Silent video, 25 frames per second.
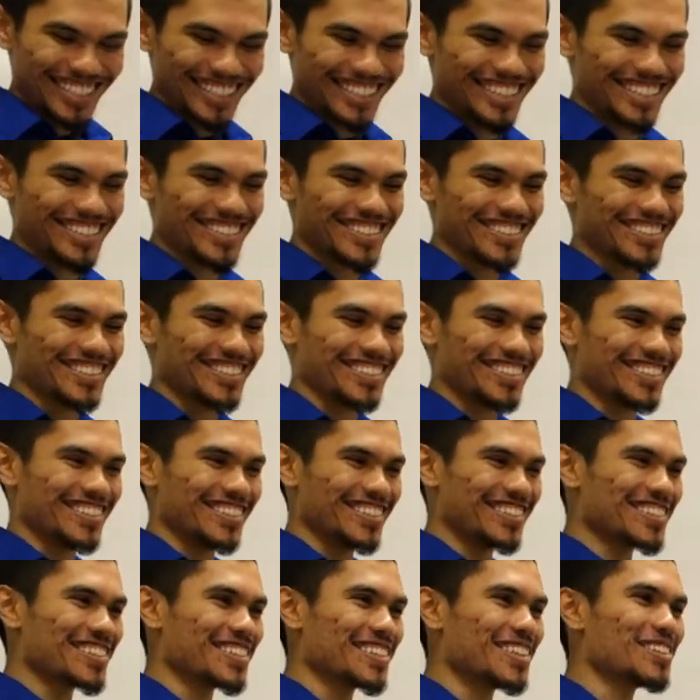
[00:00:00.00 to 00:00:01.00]
It's
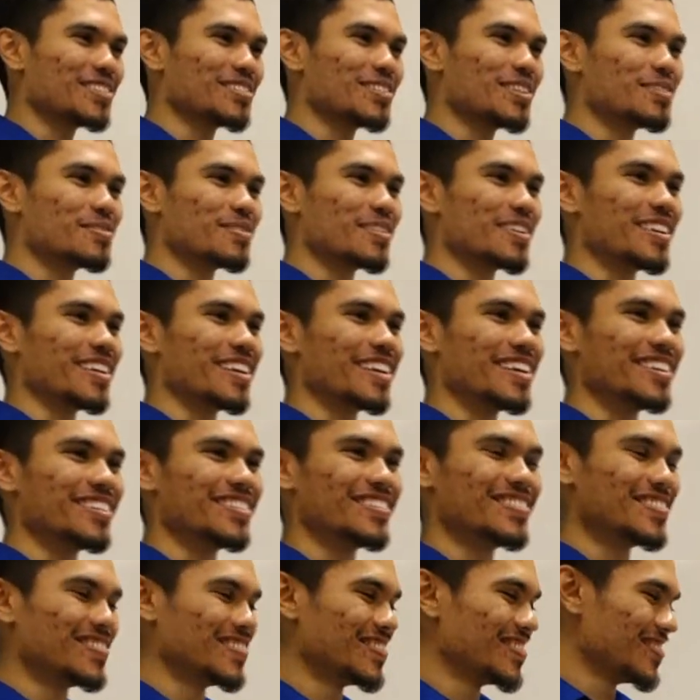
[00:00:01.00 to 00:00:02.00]
kind of rough right now
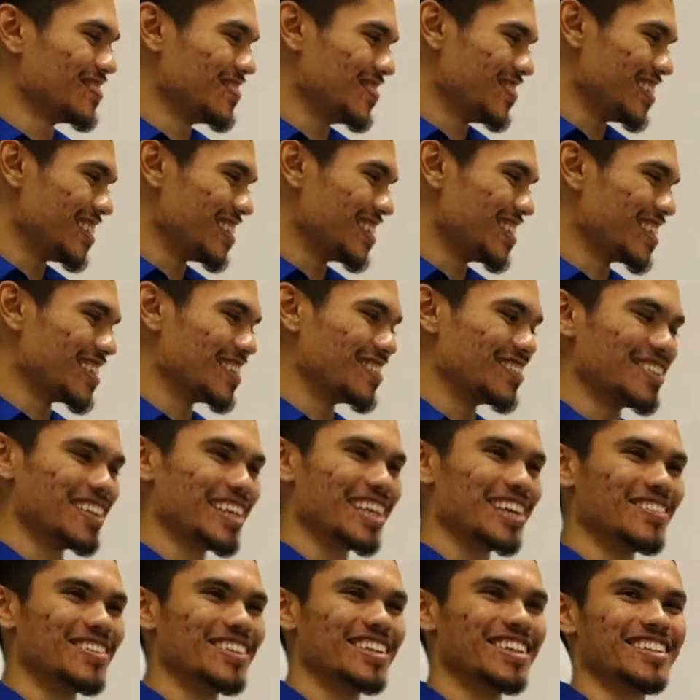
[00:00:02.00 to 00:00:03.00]
because I don't really
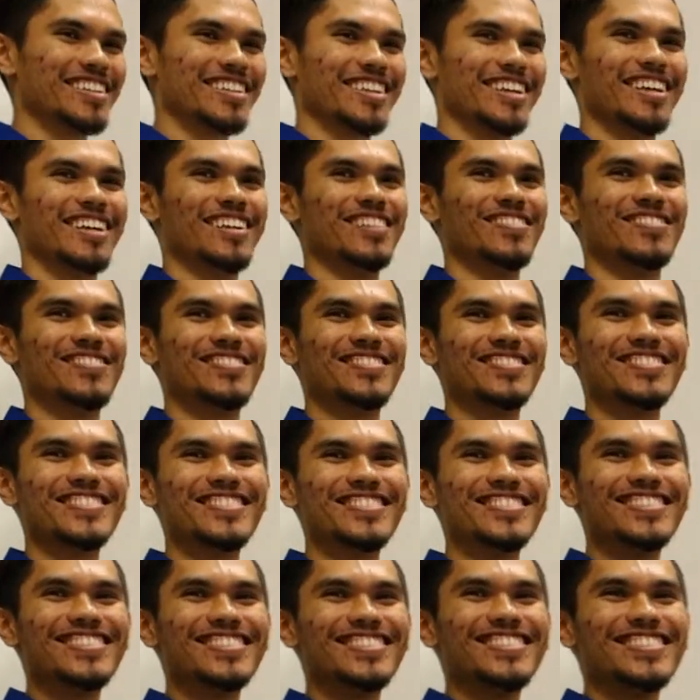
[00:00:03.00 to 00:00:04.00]
have a lot of time.
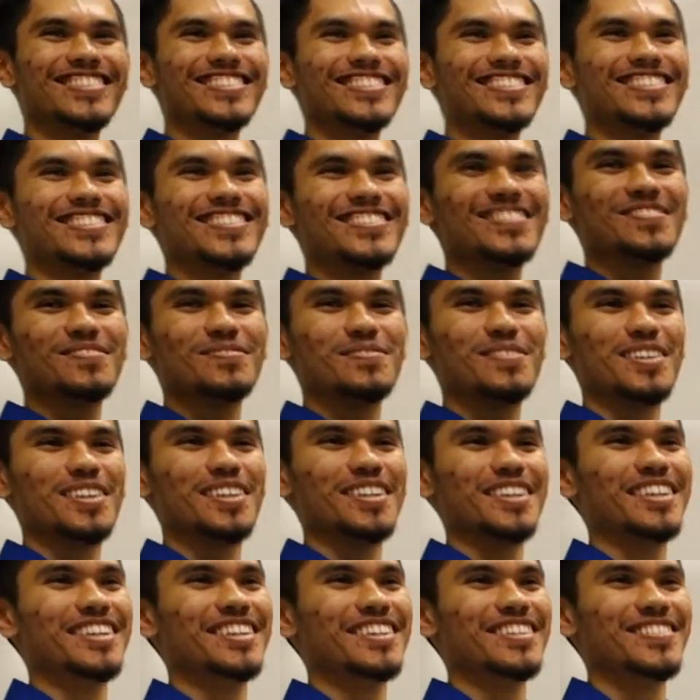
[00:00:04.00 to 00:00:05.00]

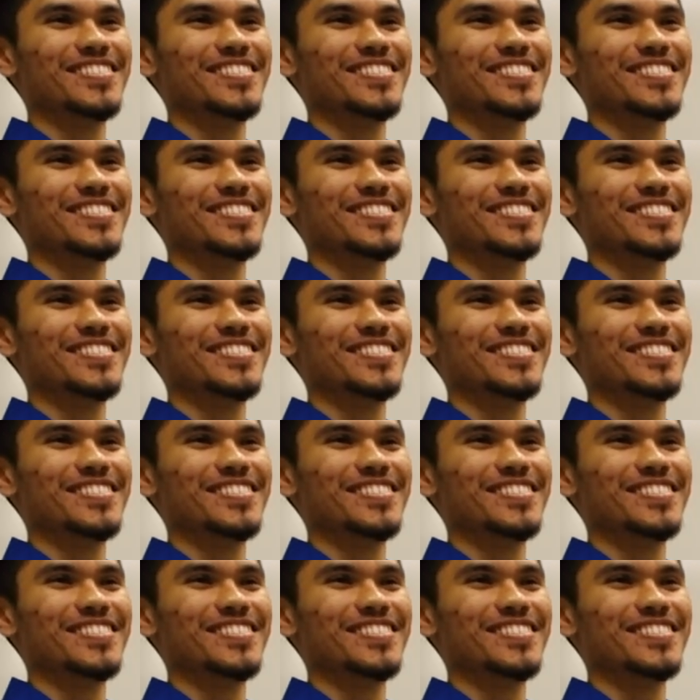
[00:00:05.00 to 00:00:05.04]
But